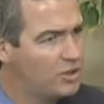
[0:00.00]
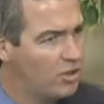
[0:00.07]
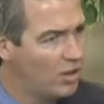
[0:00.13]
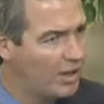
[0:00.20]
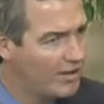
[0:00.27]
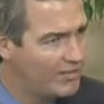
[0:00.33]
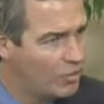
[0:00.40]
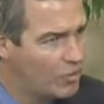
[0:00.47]
Do you
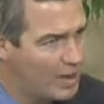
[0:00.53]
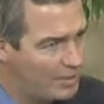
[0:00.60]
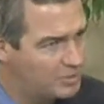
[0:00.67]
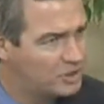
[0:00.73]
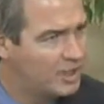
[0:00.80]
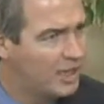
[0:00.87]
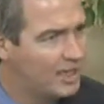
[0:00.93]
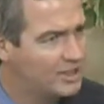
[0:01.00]
all have a
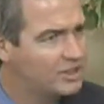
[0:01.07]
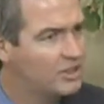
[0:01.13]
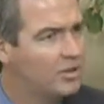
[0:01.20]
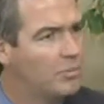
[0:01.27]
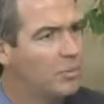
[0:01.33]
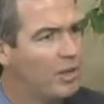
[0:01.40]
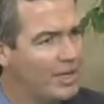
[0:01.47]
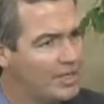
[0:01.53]
website? Is
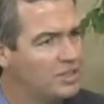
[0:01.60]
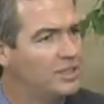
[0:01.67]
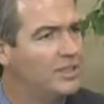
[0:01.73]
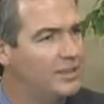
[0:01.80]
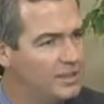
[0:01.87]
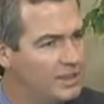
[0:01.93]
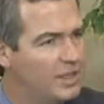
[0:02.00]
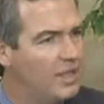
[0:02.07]
there a place
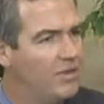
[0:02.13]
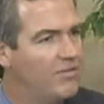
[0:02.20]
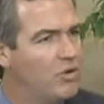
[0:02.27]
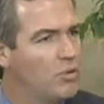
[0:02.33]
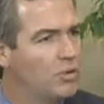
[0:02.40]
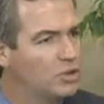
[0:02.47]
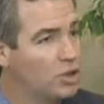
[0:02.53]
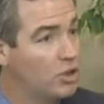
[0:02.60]
that
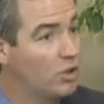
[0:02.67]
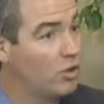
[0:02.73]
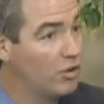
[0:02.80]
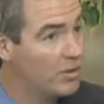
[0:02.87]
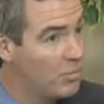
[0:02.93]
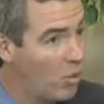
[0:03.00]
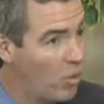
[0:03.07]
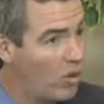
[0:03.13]
viewers could
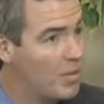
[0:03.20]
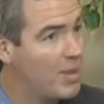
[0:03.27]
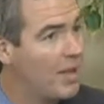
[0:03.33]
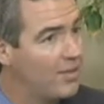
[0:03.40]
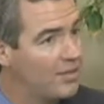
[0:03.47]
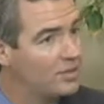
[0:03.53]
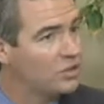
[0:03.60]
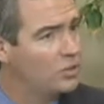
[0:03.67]
learn more
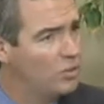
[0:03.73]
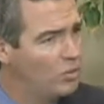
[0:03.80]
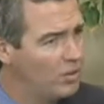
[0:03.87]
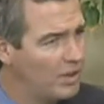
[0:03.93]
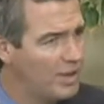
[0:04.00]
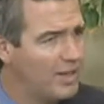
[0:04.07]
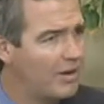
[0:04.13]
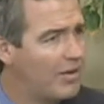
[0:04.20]
about the
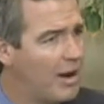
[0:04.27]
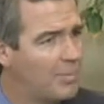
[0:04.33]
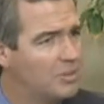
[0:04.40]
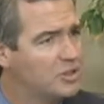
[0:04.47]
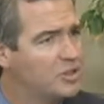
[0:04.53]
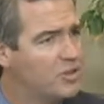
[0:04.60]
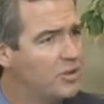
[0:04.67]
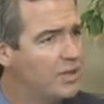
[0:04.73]
school and their
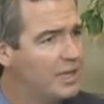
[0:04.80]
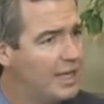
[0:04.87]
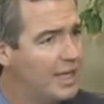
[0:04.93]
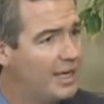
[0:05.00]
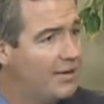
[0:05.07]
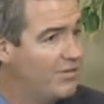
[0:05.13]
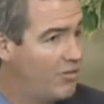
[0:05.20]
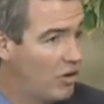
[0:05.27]
opportunity to
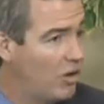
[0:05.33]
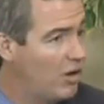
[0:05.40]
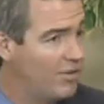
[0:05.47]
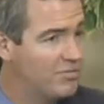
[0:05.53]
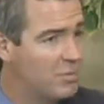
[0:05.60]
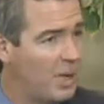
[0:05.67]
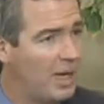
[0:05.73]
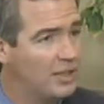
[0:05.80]
get involved